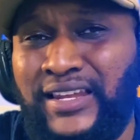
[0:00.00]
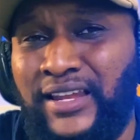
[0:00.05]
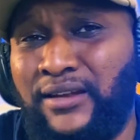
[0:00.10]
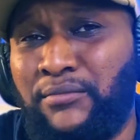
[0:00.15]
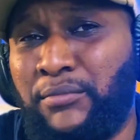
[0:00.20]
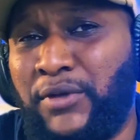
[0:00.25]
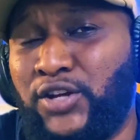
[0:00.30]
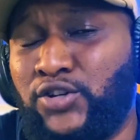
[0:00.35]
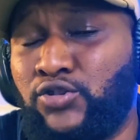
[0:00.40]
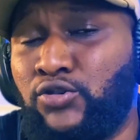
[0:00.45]
I
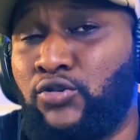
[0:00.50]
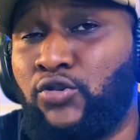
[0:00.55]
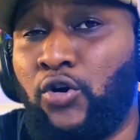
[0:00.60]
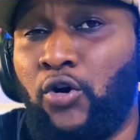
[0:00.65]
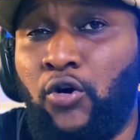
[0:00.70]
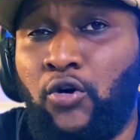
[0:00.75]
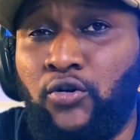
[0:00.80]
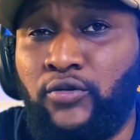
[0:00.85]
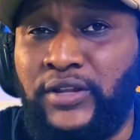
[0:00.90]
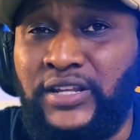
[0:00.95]
didn't mention
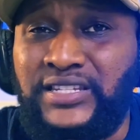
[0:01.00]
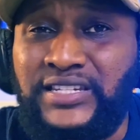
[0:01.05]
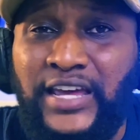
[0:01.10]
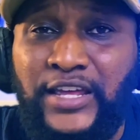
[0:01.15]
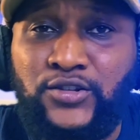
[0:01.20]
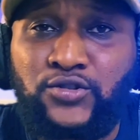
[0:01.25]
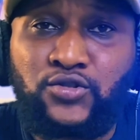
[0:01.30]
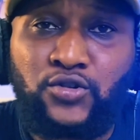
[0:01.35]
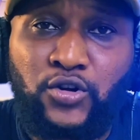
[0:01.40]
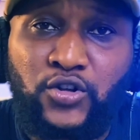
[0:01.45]
all the
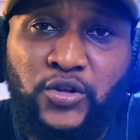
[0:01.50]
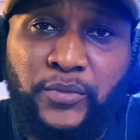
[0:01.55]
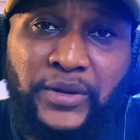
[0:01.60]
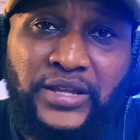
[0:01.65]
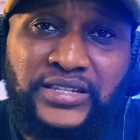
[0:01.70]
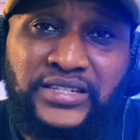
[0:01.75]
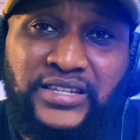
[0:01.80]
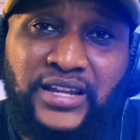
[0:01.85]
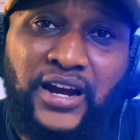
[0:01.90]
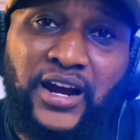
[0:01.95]
title
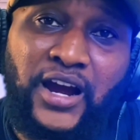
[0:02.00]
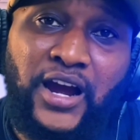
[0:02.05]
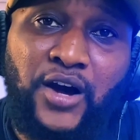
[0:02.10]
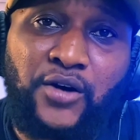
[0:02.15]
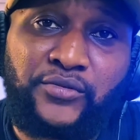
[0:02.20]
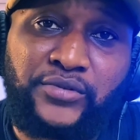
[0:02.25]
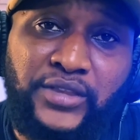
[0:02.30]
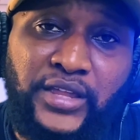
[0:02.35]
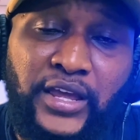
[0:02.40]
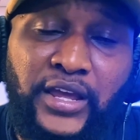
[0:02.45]
documents that are
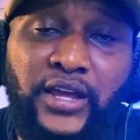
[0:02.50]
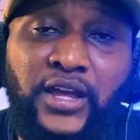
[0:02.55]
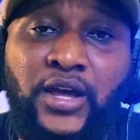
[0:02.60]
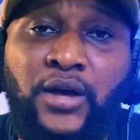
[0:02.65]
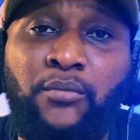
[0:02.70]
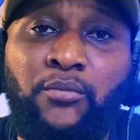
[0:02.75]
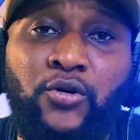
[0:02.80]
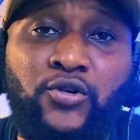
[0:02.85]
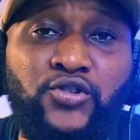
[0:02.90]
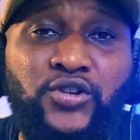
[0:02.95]
out there,
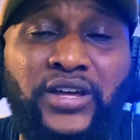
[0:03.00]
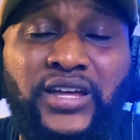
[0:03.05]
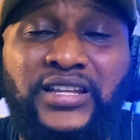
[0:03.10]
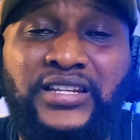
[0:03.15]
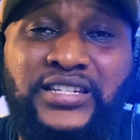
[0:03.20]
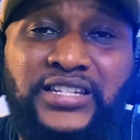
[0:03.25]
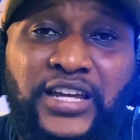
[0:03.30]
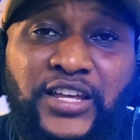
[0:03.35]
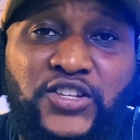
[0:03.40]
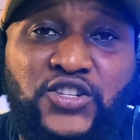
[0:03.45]
but you
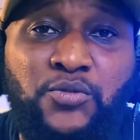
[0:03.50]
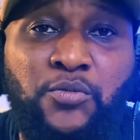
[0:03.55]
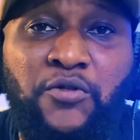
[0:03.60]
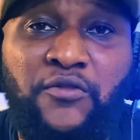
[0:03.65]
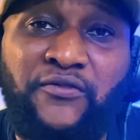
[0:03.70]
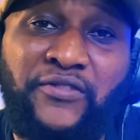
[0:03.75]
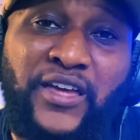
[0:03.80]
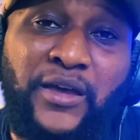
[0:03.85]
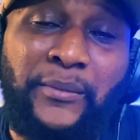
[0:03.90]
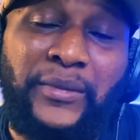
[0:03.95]
can check some
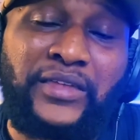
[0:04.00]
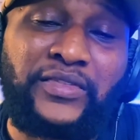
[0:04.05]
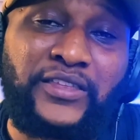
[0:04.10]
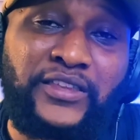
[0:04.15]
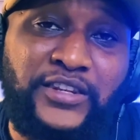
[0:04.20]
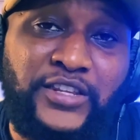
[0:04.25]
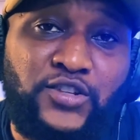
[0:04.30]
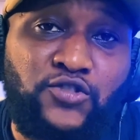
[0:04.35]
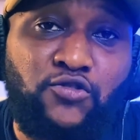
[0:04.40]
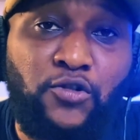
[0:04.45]
of them in the
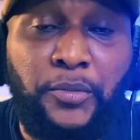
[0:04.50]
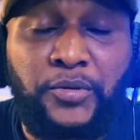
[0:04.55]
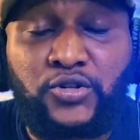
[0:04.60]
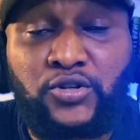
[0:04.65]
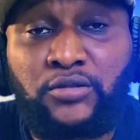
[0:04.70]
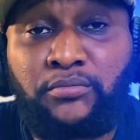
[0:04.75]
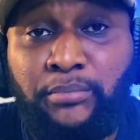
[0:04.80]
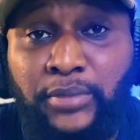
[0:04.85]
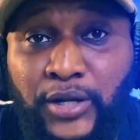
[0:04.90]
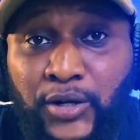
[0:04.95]

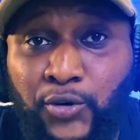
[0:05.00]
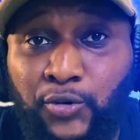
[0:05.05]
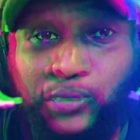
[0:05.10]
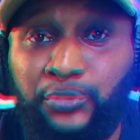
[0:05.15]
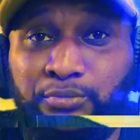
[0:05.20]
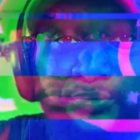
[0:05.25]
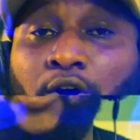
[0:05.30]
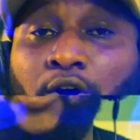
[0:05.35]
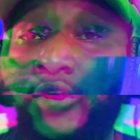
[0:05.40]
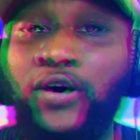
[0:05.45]
description below.
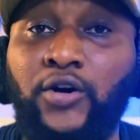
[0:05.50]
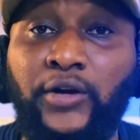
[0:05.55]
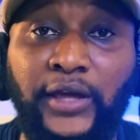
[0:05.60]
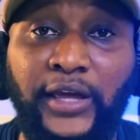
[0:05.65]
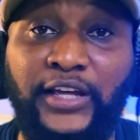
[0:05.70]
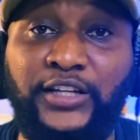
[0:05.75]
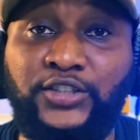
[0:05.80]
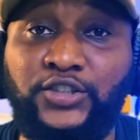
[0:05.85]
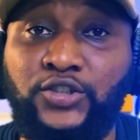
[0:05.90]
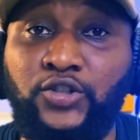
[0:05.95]

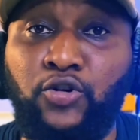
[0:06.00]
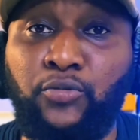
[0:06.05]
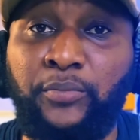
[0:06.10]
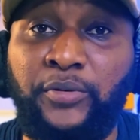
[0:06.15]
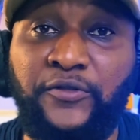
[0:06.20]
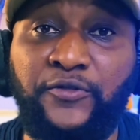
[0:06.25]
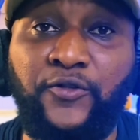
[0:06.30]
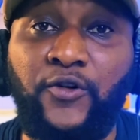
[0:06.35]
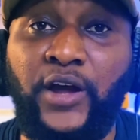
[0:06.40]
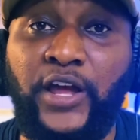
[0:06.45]
Okay, so
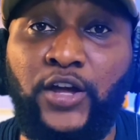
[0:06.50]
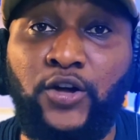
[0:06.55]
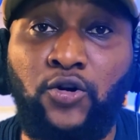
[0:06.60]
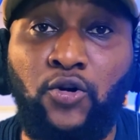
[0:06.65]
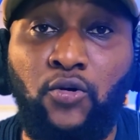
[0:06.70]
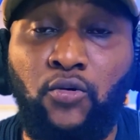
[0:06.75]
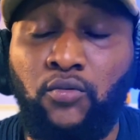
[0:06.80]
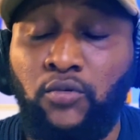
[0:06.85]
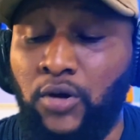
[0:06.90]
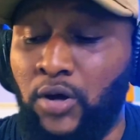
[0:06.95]
before I
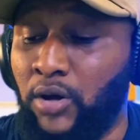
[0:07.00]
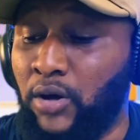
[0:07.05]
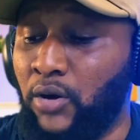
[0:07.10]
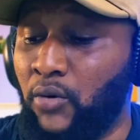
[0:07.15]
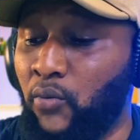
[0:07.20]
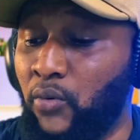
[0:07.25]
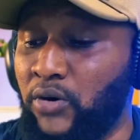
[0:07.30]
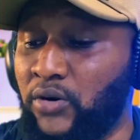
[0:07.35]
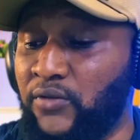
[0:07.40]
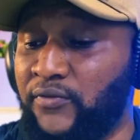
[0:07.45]
go,
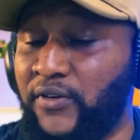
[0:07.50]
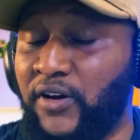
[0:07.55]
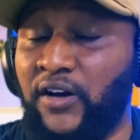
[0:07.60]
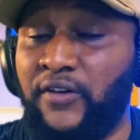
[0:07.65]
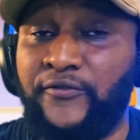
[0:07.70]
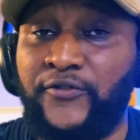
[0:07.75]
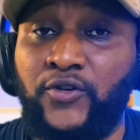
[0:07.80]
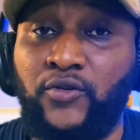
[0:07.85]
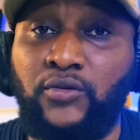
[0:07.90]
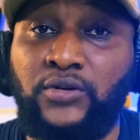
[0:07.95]
one of our
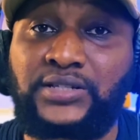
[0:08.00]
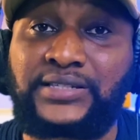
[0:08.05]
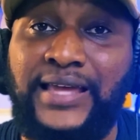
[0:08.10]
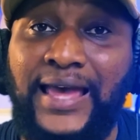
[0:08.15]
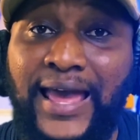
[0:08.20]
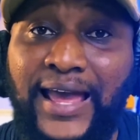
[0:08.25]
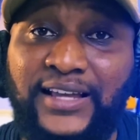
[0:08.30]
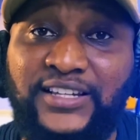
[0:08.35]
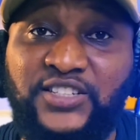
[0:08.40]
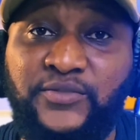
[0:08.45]
viewers
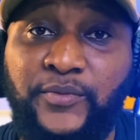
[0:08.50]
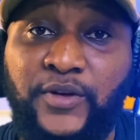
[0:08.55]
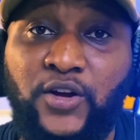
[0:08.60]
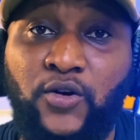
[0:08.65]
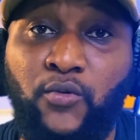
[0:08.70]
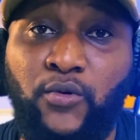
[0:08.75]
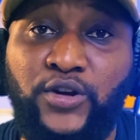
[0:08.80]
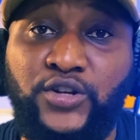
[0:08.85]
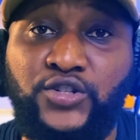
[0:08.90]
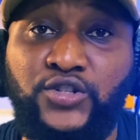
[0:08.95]
asked me a
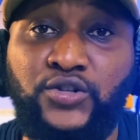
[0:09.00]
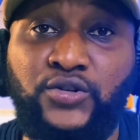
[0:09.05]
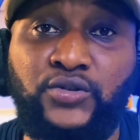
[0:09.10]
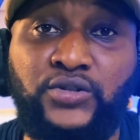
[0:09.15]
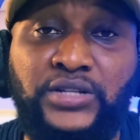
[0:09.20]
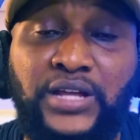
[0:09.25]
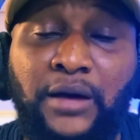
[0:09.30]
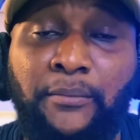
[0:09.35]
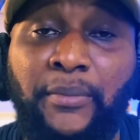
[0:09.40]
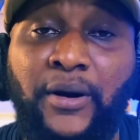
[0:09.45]
question
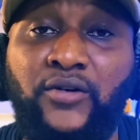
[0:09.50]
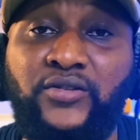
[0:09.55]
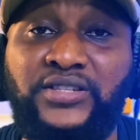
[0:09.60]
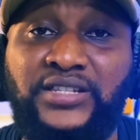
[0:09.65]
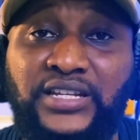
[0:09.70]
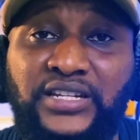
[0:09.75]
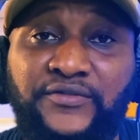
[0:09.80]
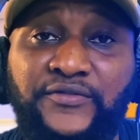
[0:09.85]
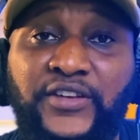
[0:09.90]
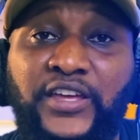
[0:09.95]
about
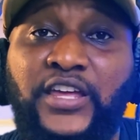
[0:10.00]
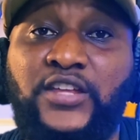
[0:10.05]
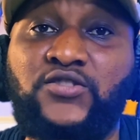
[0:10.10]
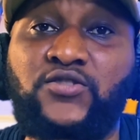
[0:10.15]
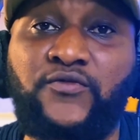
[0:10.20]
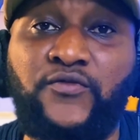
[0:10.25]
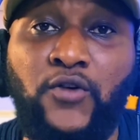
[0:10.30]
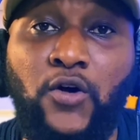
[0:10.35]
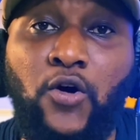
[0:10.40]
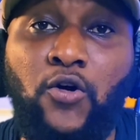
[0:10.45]
Certificate
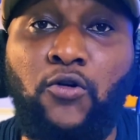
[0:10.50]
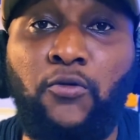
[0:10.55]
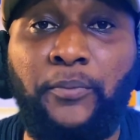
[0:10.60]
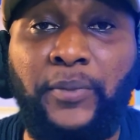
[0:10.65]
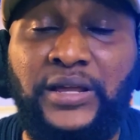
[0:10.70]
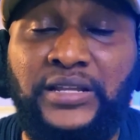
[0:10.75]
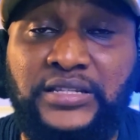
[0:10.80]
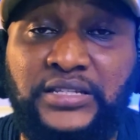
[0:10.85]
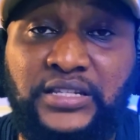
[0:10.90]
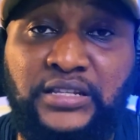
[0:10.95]
of
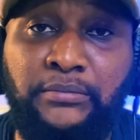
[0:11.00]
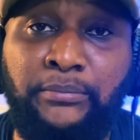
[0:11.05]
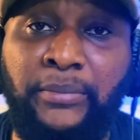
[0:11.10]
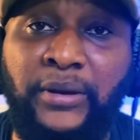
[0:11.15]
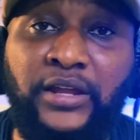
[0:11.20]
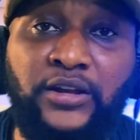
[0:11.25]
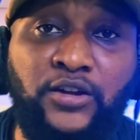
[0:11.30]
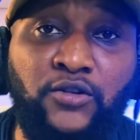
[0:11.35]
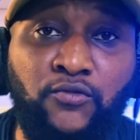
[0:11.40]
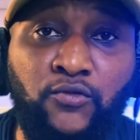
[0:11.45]
Occupancy
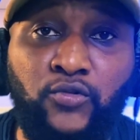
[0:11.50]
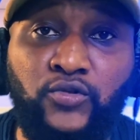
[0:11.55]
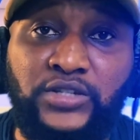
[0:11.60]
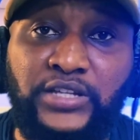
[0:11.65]
being a root